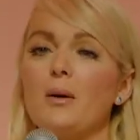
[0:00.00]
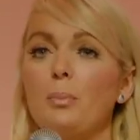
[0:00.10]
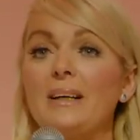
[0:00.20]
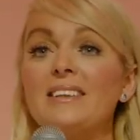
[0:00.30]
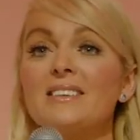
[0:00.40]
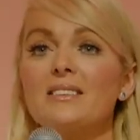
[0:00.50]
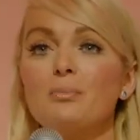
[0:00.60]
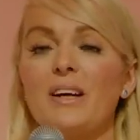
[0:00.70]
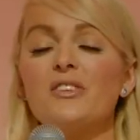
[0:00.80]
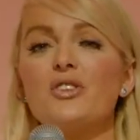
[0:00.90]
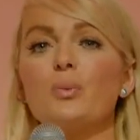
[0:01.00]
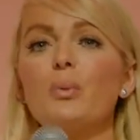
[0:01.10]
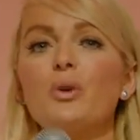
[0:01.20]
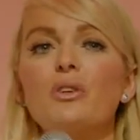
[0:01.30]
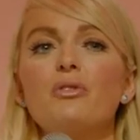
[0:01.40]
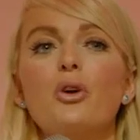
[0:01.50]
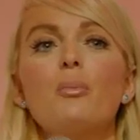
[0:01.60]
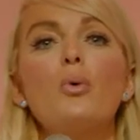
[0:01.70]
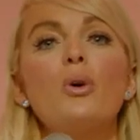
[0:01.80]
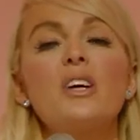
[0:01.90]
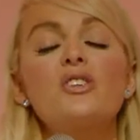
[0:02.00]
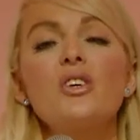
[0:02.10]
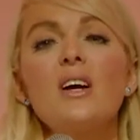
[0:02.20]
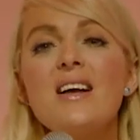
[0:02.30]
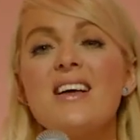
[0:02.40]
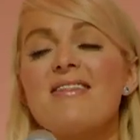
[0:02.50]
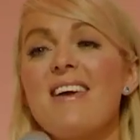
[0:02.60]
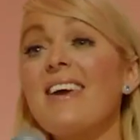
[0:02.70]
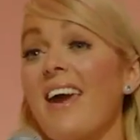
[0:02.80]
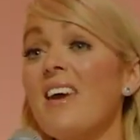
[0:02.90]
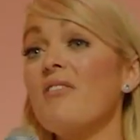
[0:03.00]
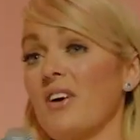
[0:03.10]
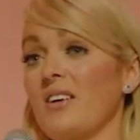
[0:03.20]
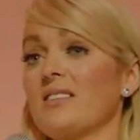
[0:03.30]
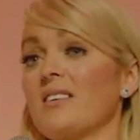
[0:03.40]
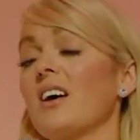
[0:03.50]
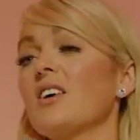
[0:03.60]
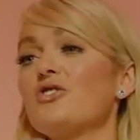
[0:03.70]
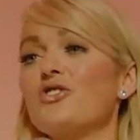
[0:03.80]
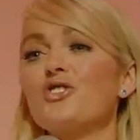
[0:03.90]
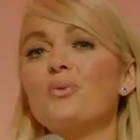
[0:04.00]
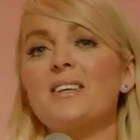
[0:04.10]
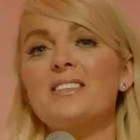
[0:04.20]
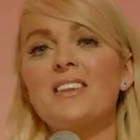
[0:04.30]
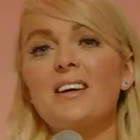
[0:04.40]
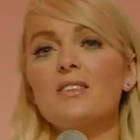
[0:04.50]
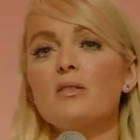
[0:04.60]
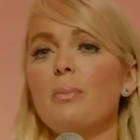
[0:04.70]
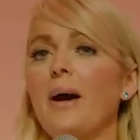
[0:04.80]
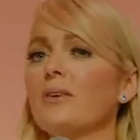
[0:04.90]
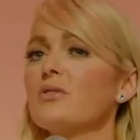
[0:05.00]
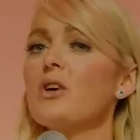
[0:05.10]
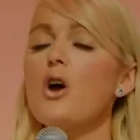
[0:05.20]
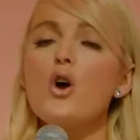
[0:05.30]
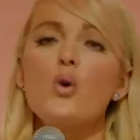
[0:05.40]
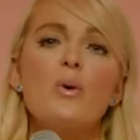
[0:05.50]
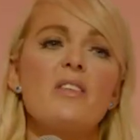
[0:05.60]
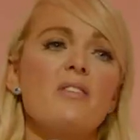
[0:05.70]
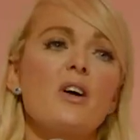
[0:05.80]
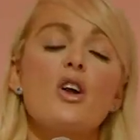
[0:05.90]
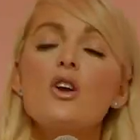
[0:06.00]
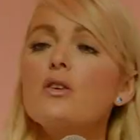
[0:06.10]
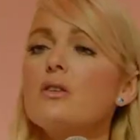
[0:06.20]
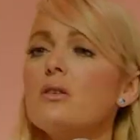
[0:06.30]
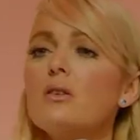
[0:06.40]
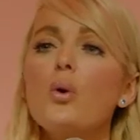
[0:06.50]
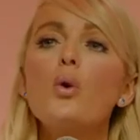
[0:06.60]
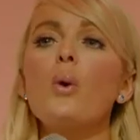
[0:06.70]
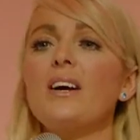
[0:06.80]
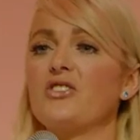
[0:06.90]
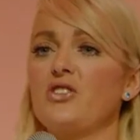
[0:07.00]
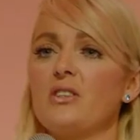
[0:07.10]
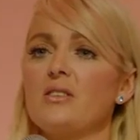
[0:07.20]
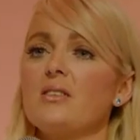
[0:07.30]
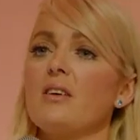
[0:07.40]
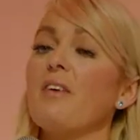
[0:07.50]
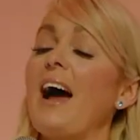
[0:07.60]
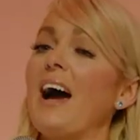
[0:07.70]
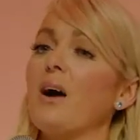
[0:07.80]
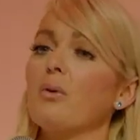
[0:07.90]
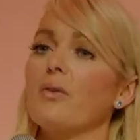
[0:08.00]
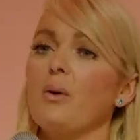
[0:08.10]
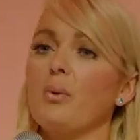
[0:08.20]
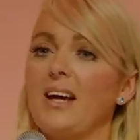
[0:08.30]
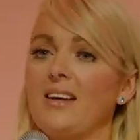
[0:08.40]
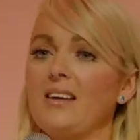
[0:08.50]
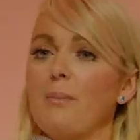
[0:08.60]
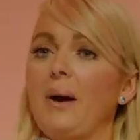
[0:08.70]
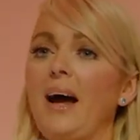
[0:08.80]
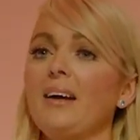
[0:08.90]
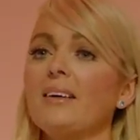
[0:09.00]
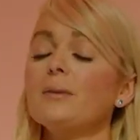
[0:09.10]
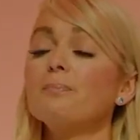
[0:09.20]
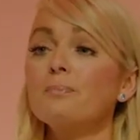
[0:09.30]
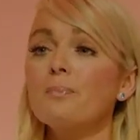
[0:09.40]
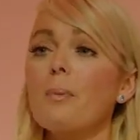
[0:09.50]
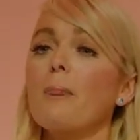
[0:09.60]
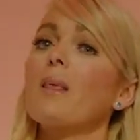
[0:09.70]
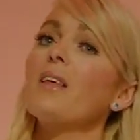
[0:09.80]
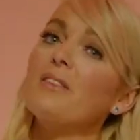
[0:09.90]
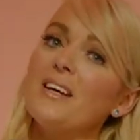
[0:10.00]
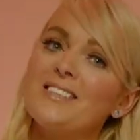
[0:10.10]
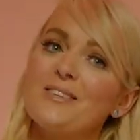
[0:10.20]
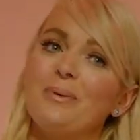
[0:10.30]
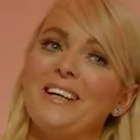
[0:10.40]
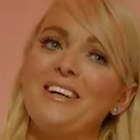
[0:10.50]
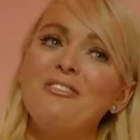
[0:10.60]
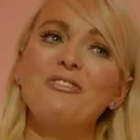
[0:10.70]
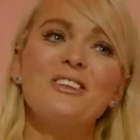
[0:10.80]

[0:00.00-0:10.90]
police pension. We wouldn't have got a mortgage. They gave us £120,000 with no questions of how they were getting it back. There's the belief.